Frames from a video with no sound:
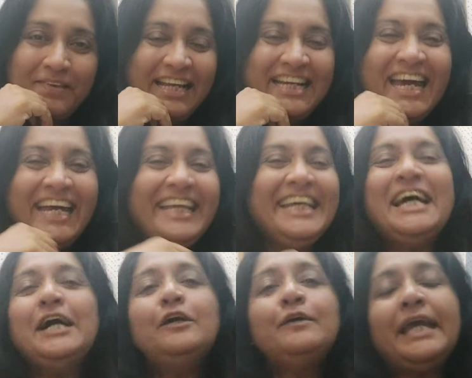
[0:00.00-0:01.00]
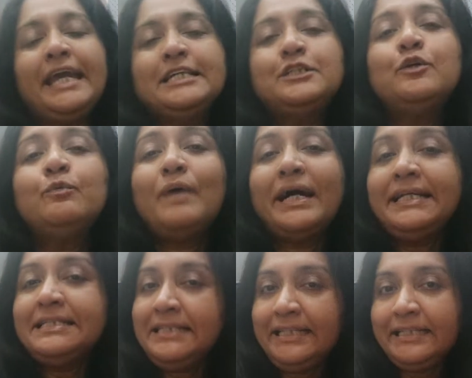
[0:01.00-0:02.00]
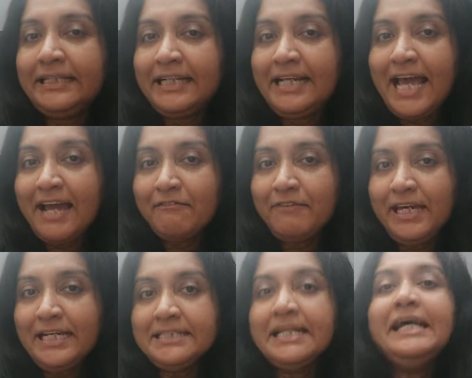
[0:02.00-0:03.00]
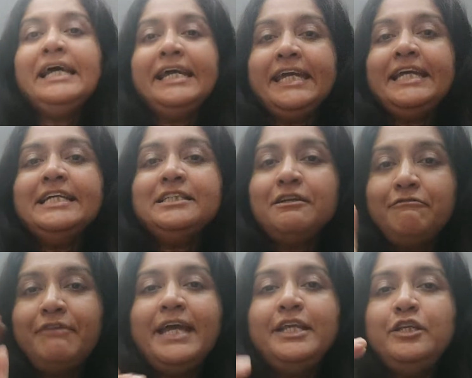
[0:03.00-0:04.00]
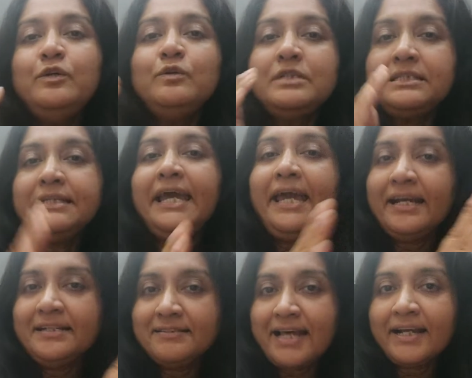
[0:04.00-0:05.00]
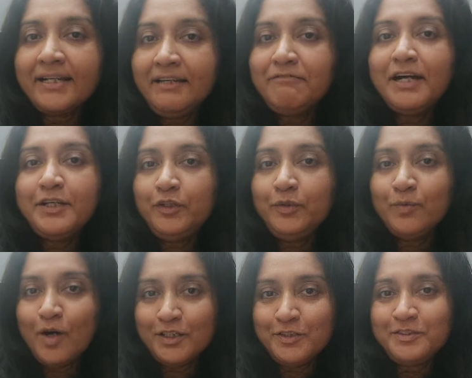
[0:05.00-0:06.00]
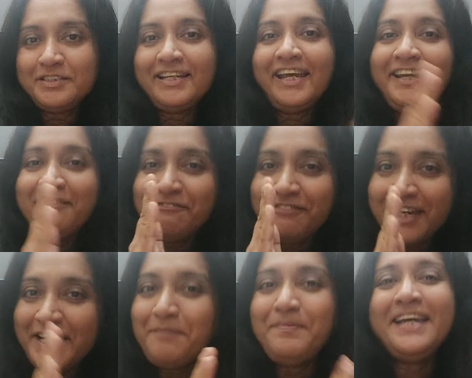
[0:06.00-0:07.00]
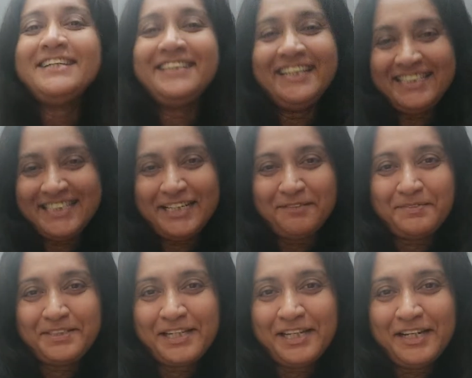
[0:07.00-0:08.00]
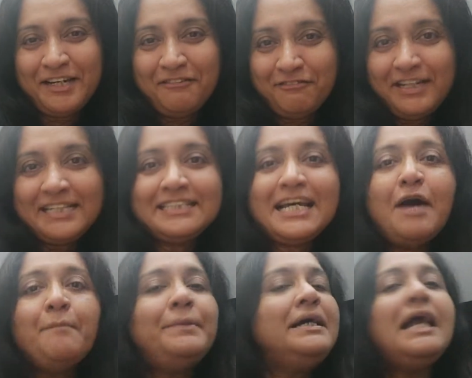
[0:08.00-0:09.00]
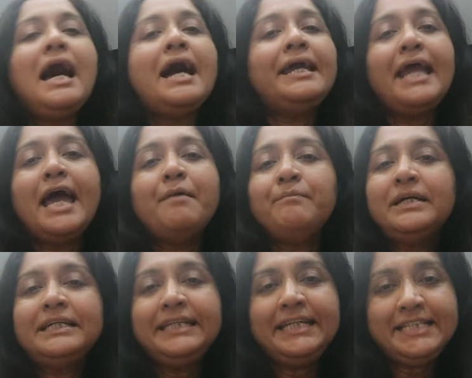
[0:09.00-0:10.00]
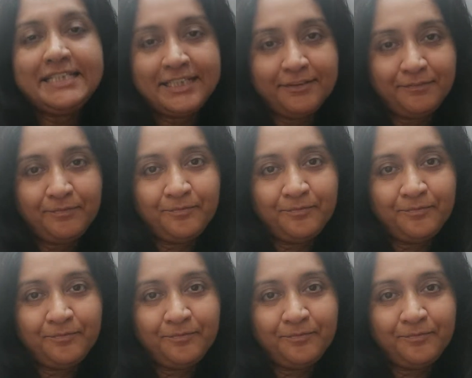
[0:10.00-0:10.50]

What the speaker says: Right? Okay, so what is literal language? Is when you say exactly what you want to say in very basic terms. For example, I am a teacher.